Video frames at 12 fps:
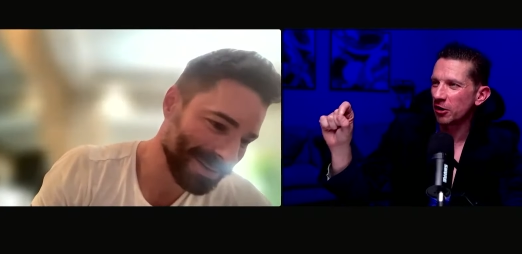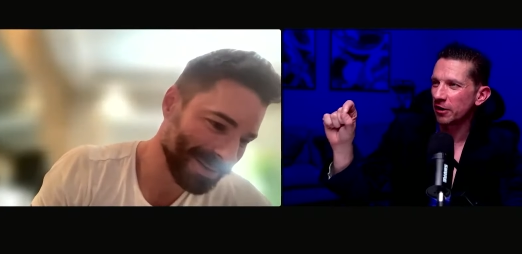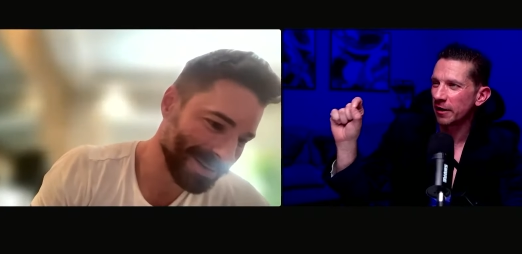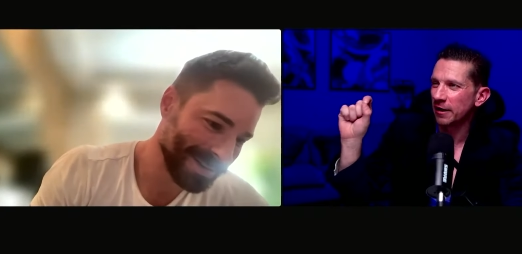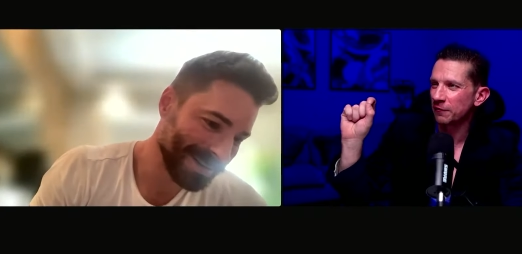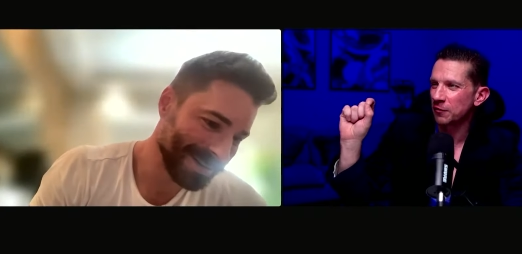
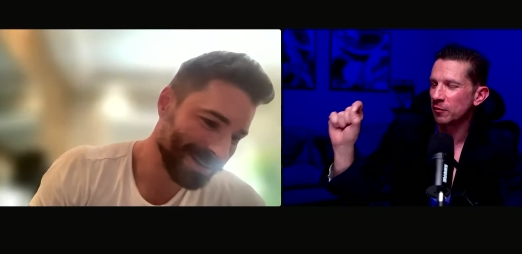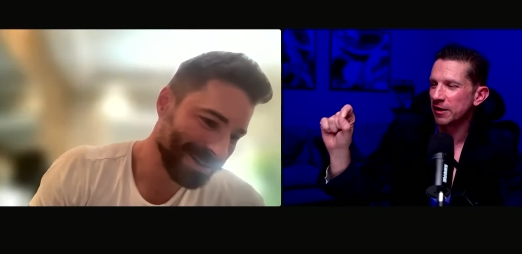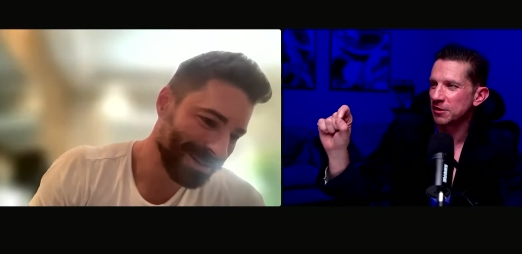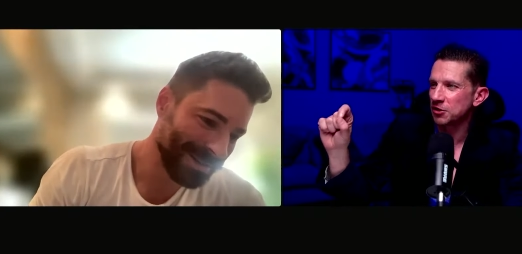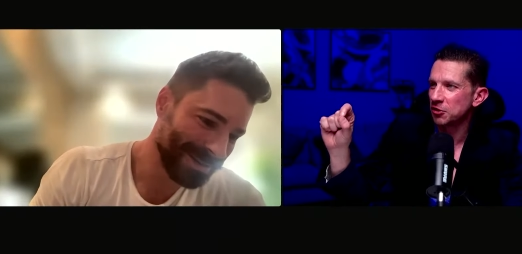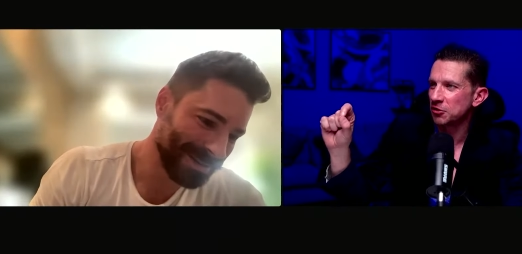Speaker 1: I love the way
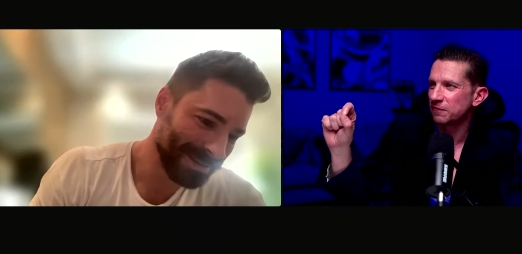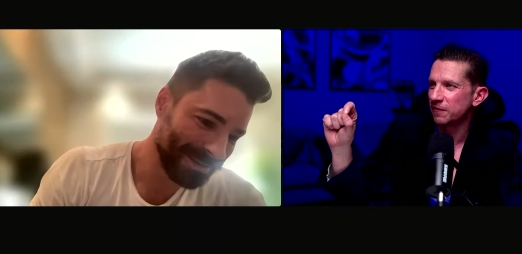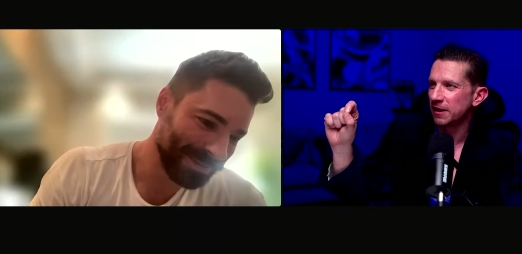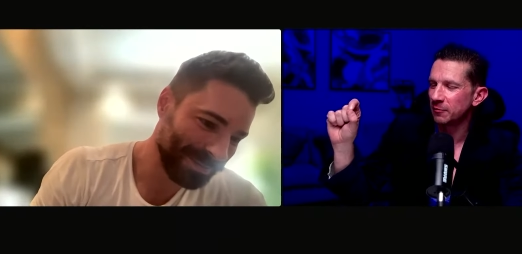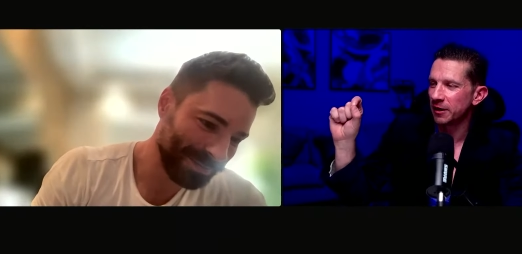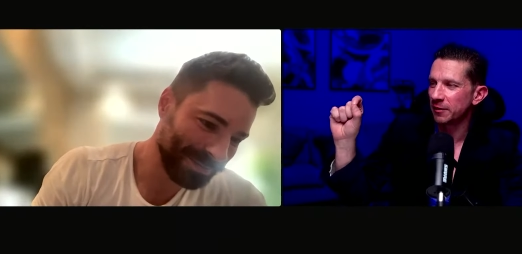this dude's
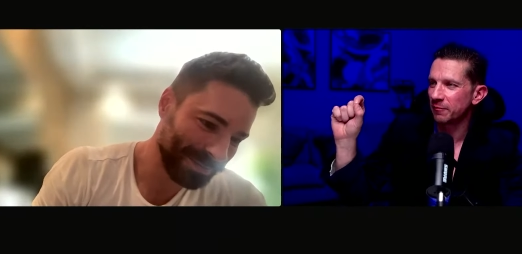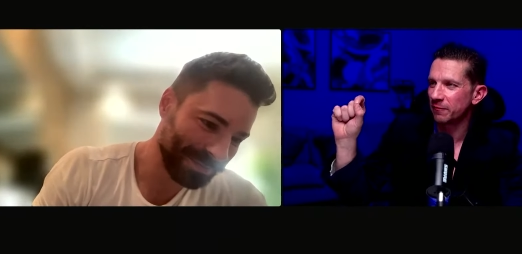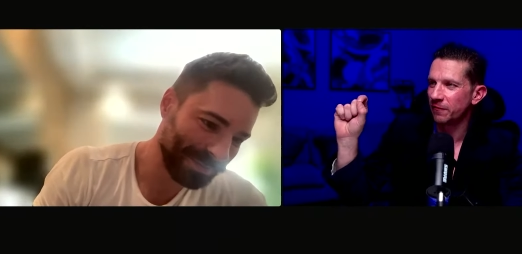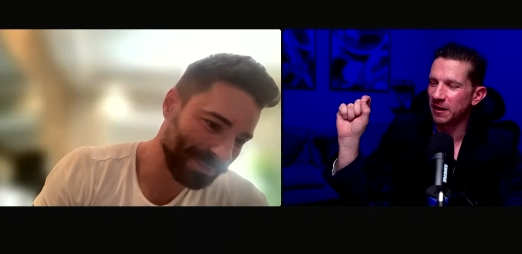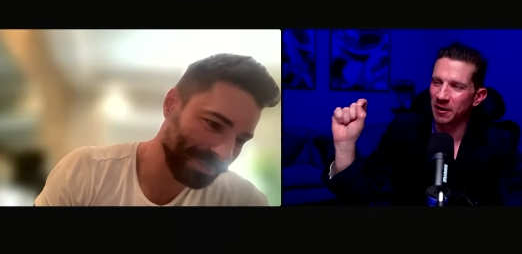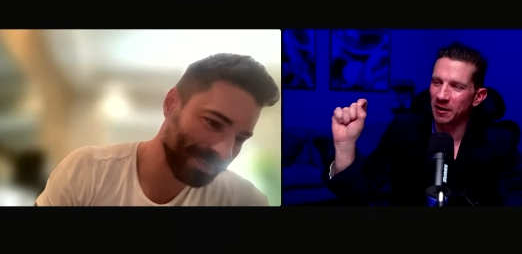feeling my
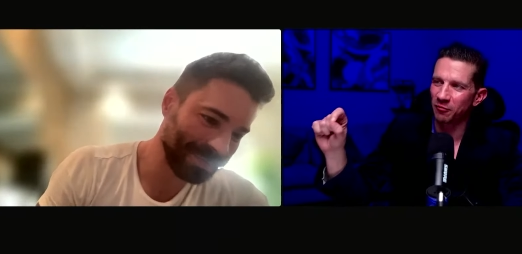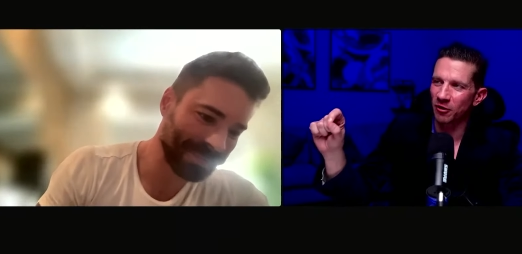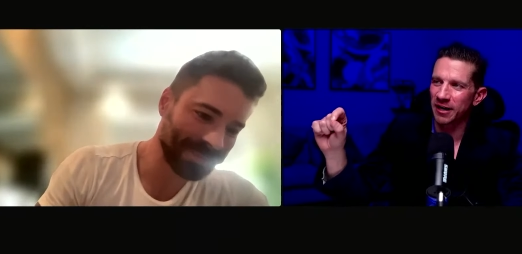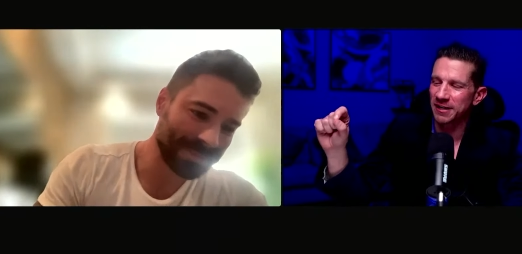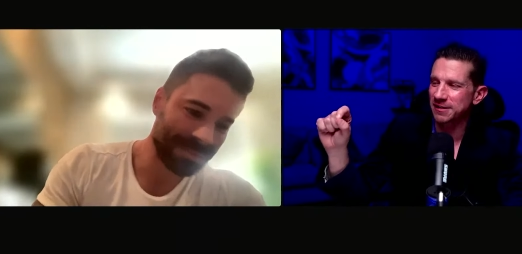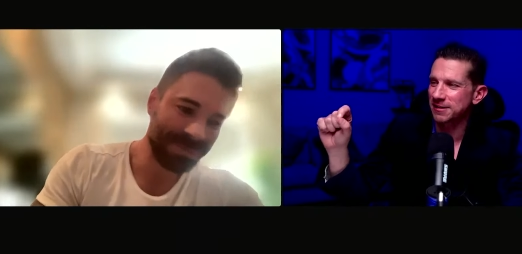feeling my
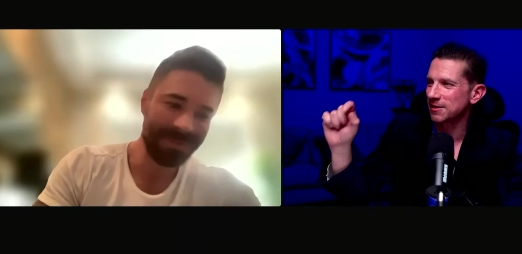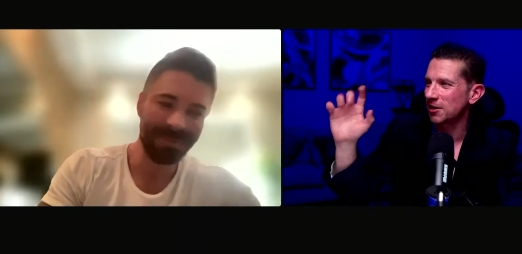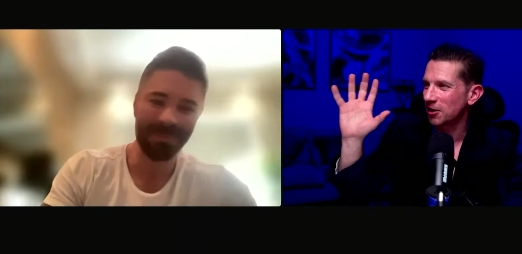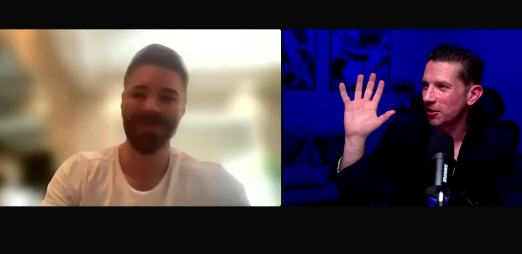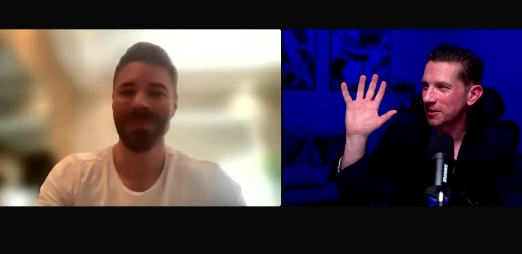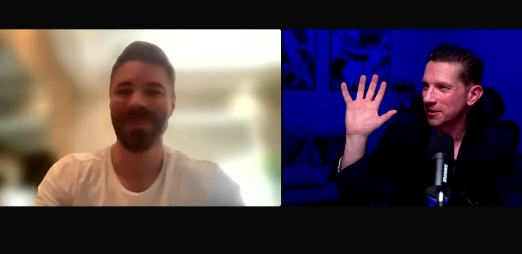breasts.
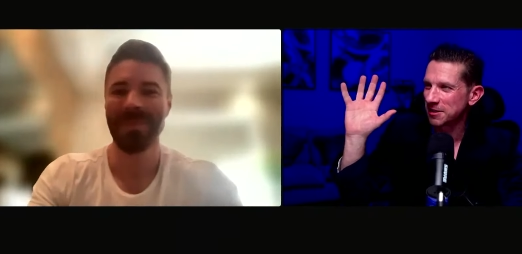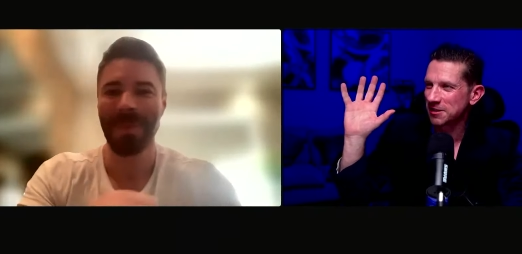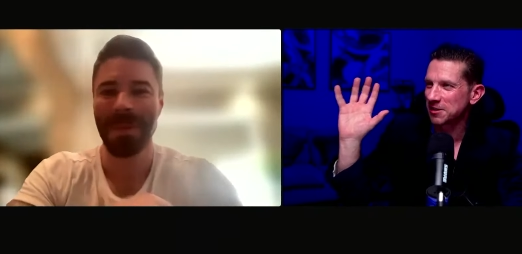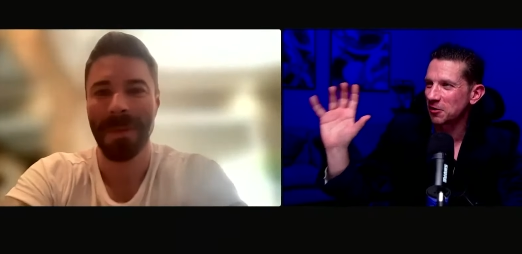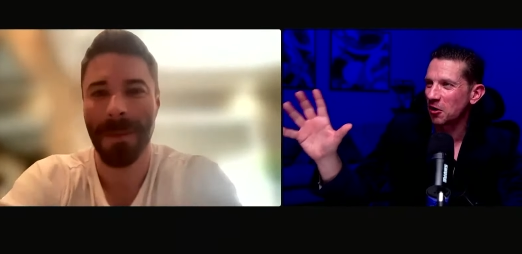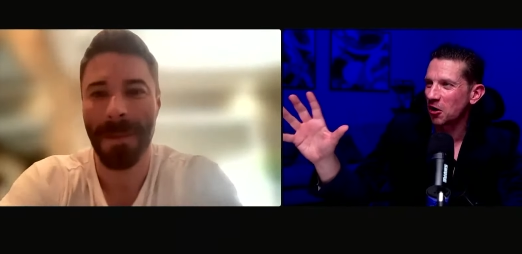Oh, this is
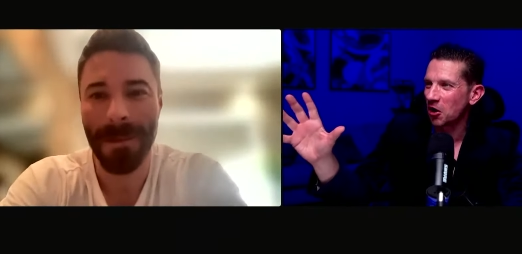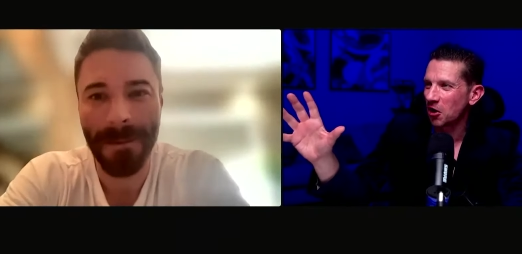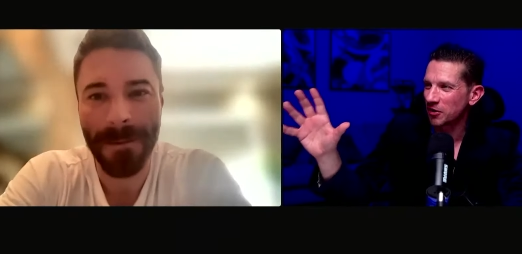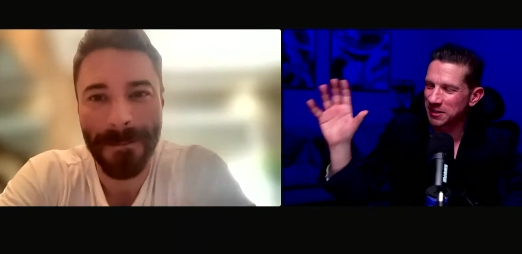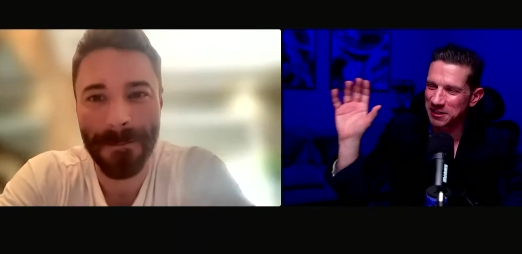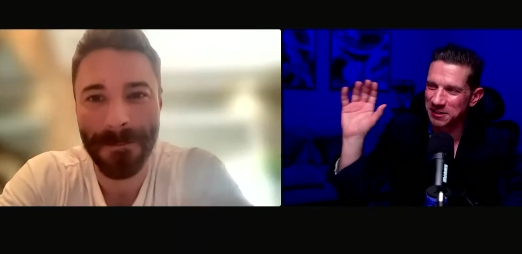so
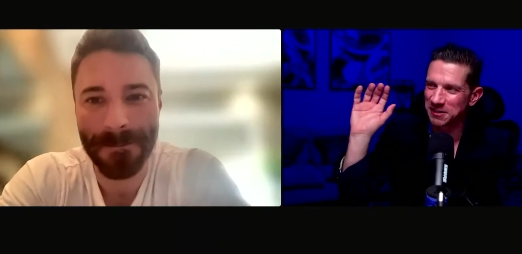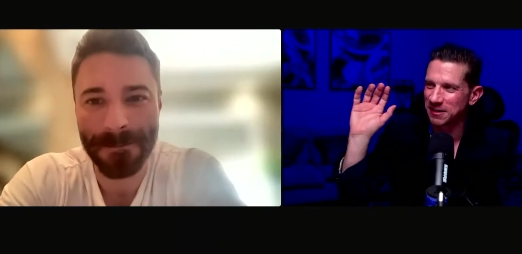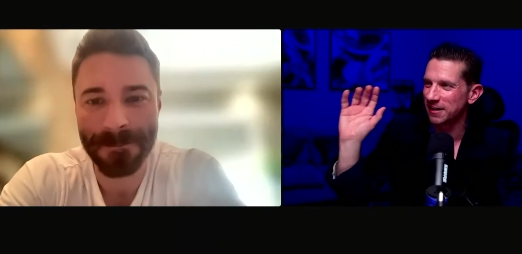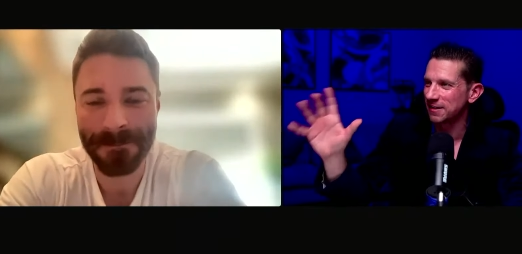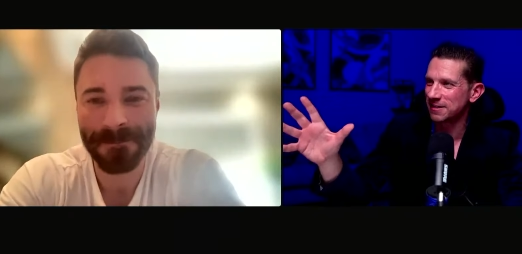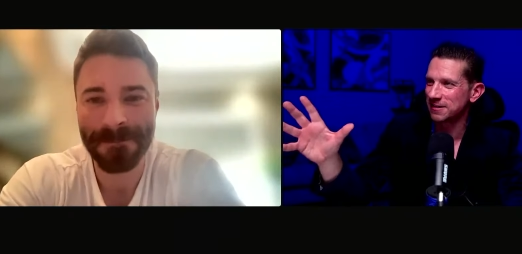hot. This is
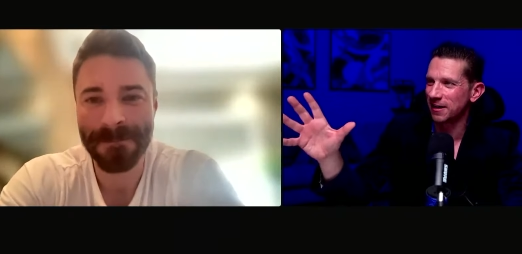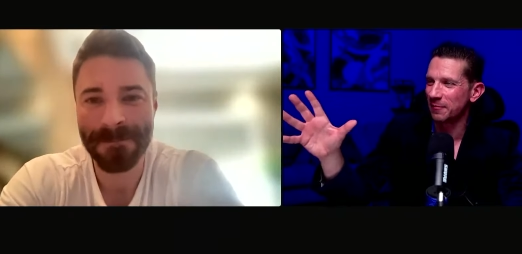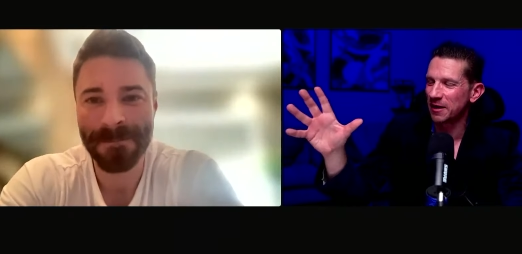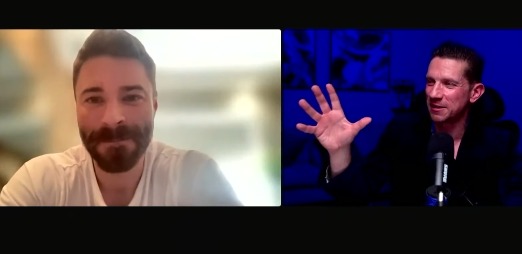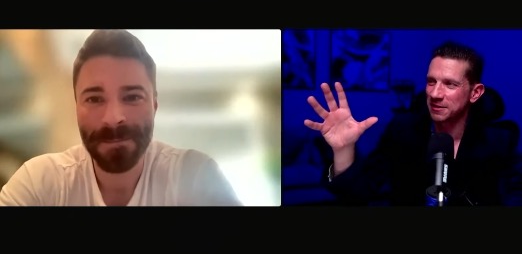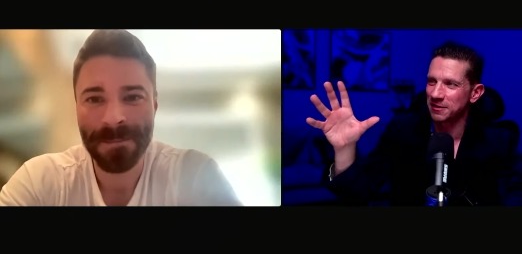that. This I
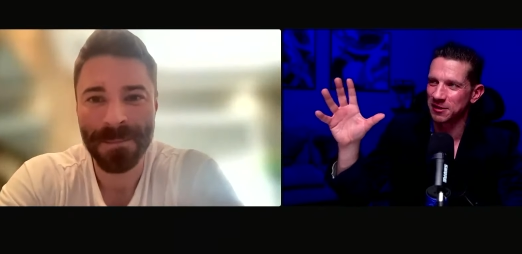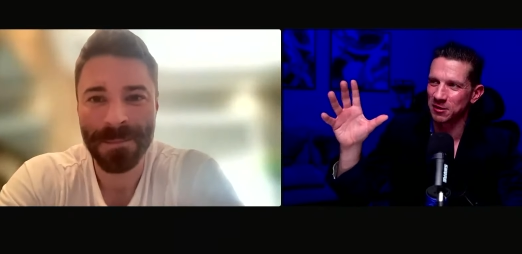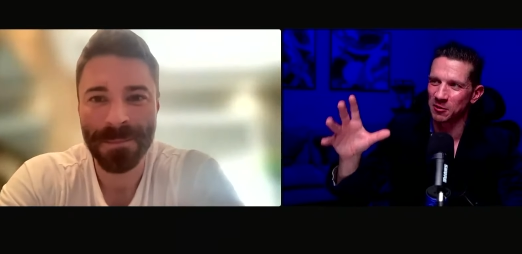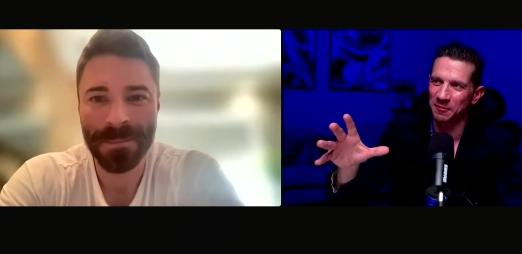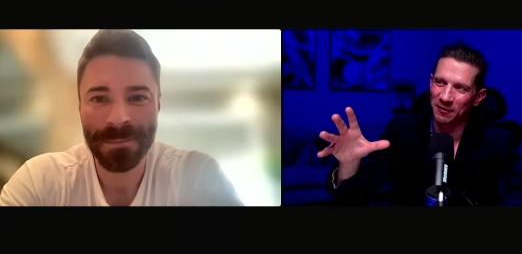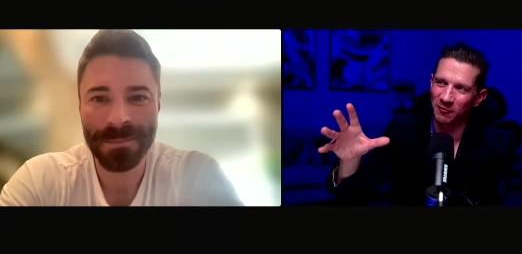bet this guy's so
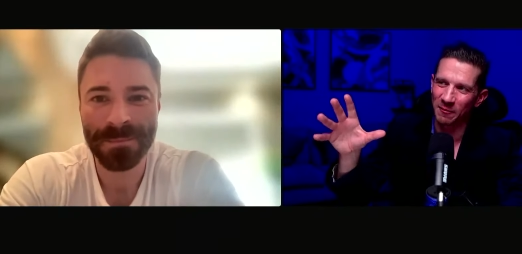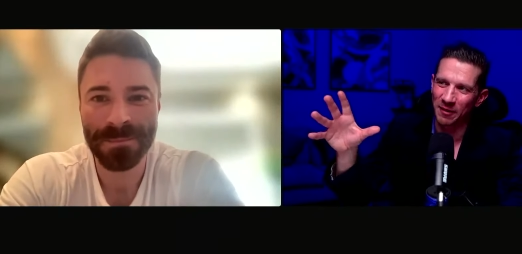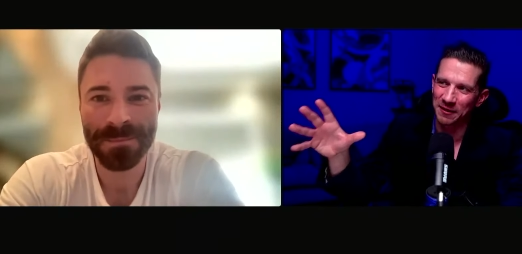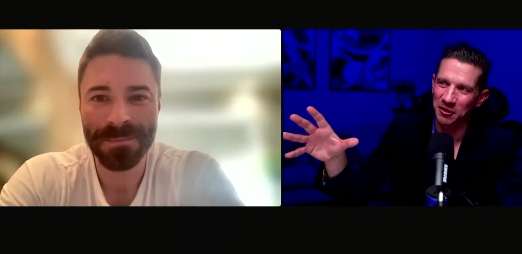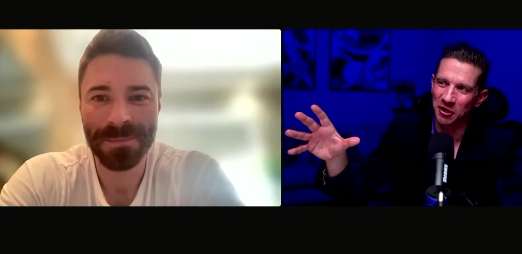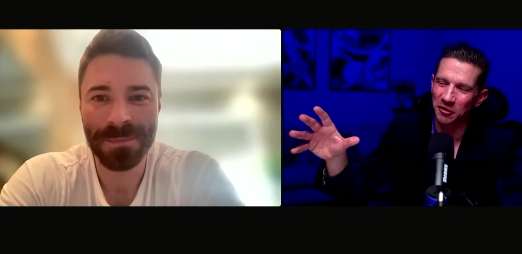much better in
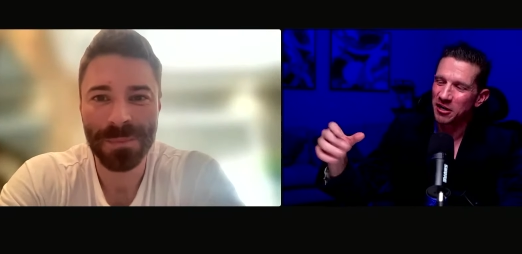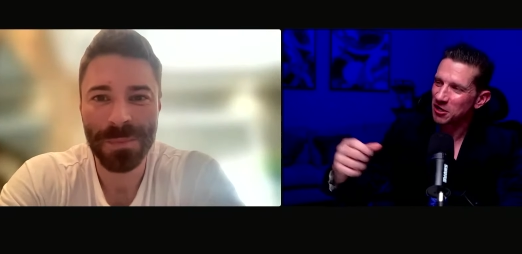bed than you."